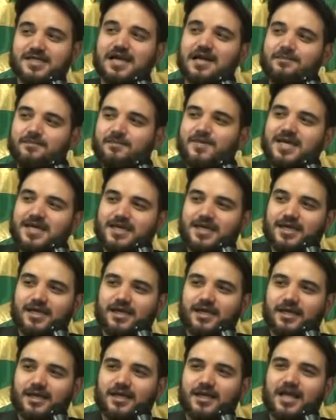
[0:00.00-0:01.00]
that I'm
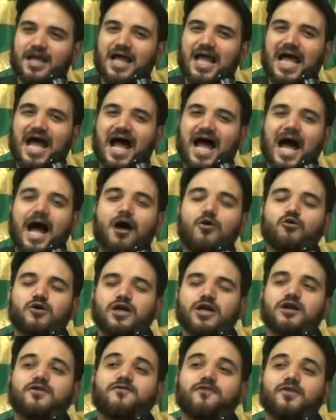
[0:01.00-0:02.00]
making, how
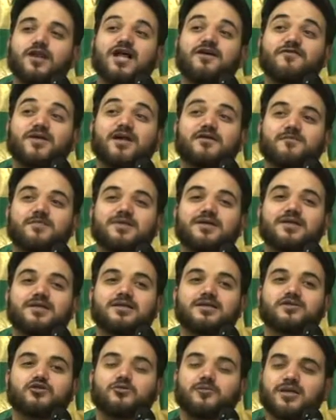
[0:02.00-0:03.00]
careful have I
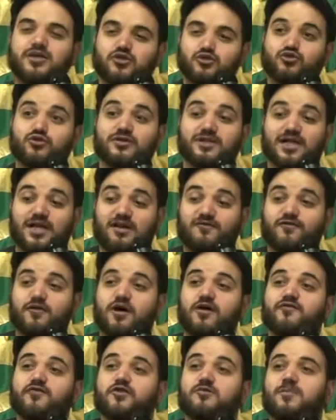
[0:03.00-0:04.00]
been to make sure that I've
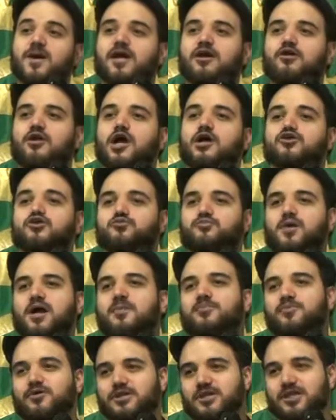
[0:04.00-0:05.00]
covered my grounds
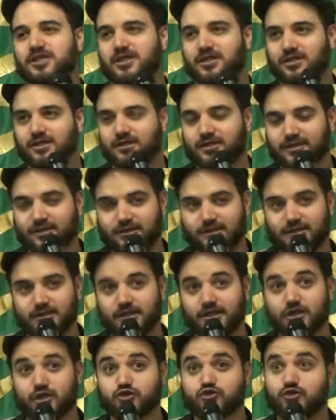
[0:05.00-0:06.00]
properly?
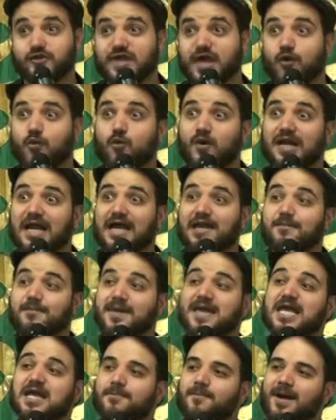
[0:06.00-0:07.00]
So that when I
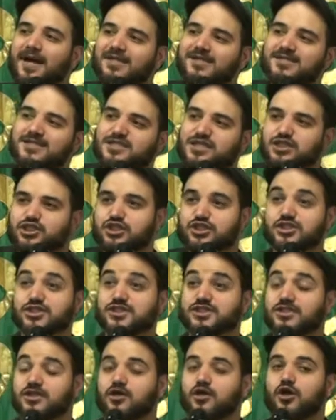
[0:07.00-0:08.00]
make my
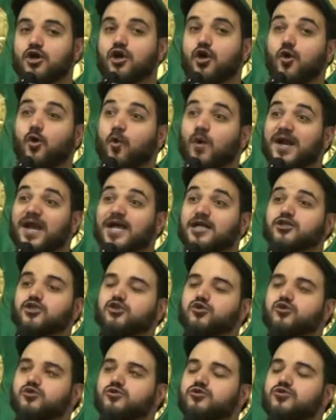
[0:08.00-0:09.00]
decisions, when I
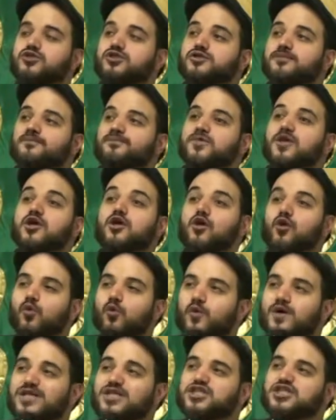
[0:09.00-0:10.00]
choose
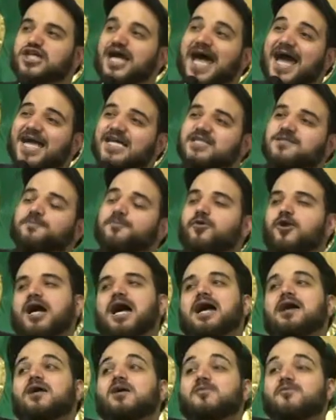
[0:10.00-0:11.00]
which expert
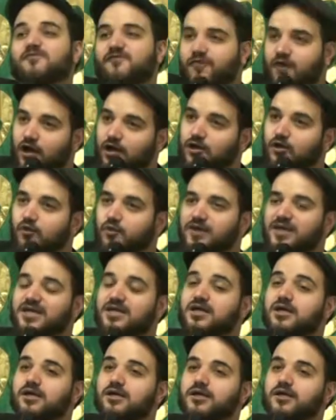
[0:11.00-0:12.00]
I am
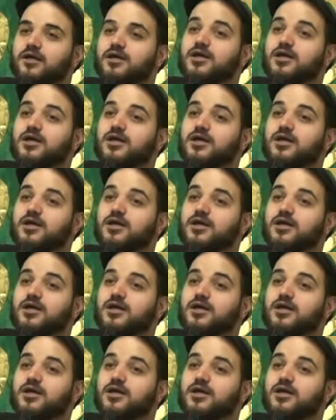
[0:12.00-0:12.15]
following,